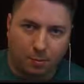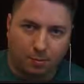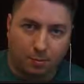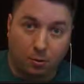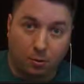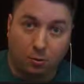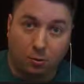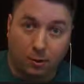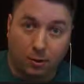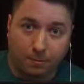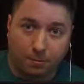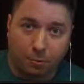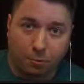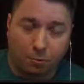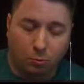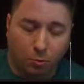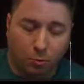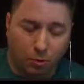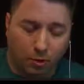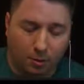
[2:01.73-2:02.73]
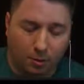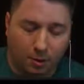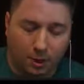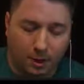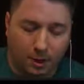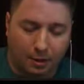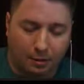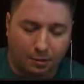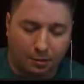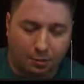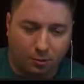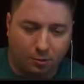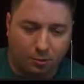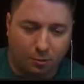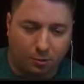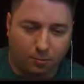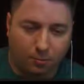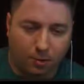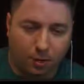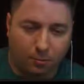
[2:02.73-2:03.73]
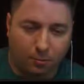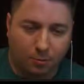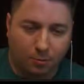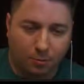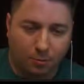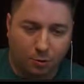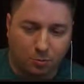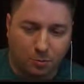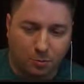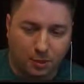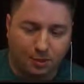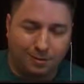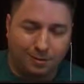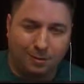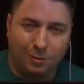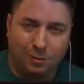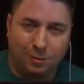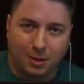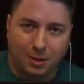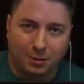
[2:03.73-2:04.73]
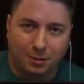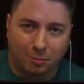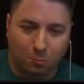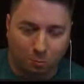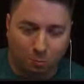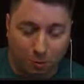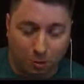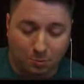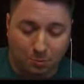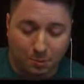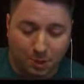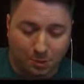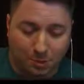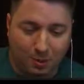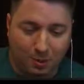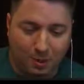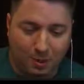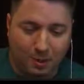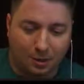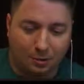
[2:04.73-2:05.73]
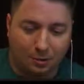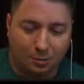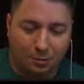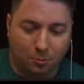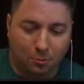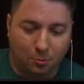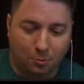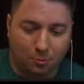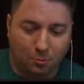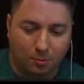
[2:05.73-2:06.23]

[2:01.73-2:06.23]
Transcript: for the reinforced watering can. It took a soul fragment, which means meant you needed to